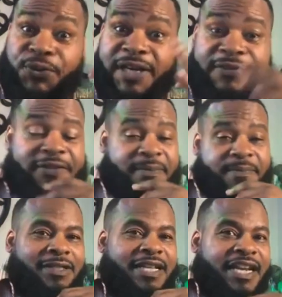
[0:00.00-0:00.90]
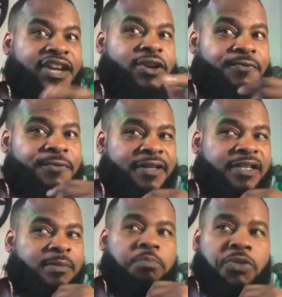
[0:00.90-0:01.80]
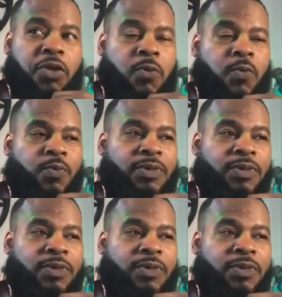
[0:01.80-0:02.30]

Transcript: three of them. Did he confront them? No.